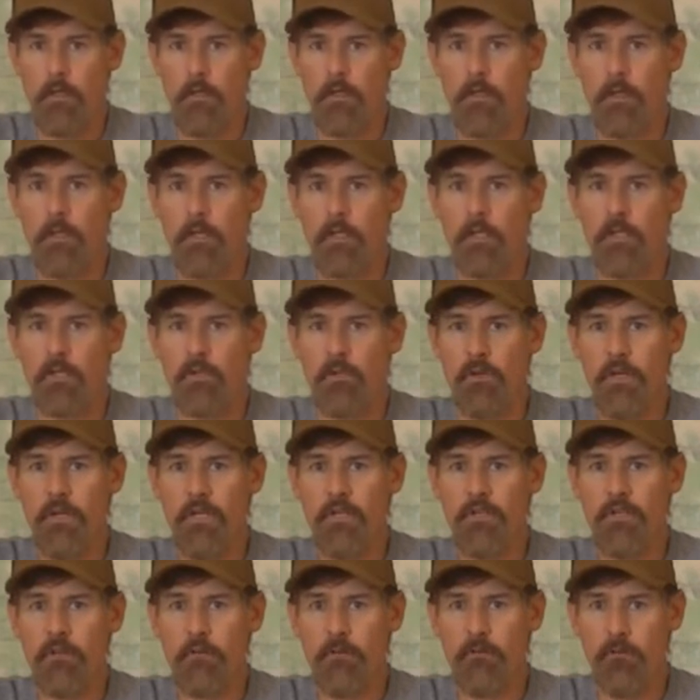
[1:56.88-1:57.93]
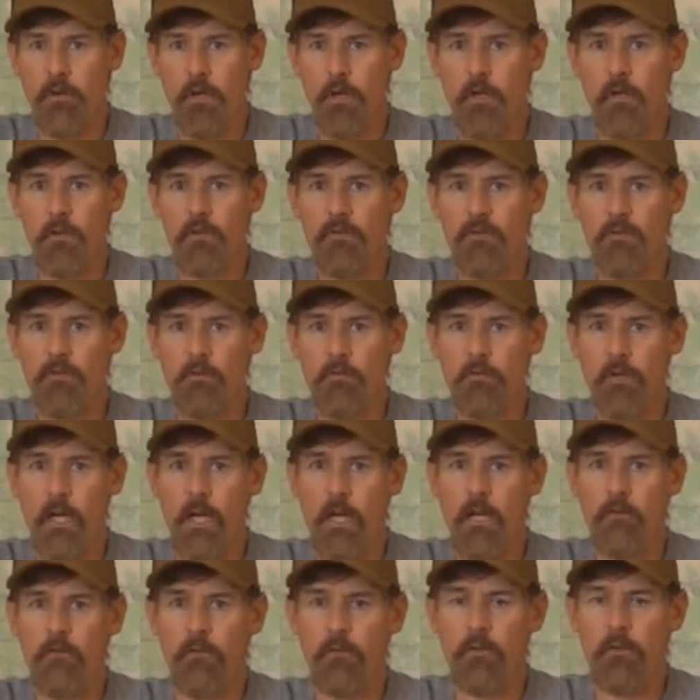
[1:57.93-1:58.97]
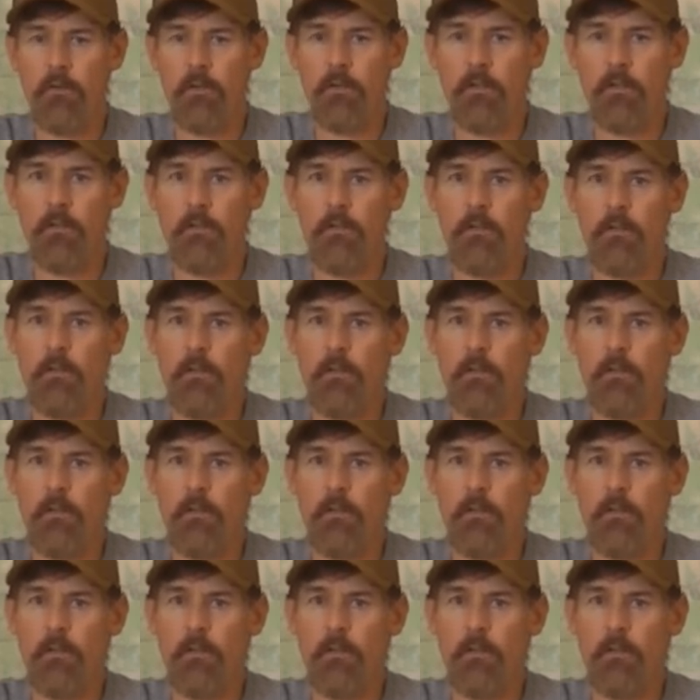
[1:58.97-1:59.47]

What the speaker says: It increased fawn survival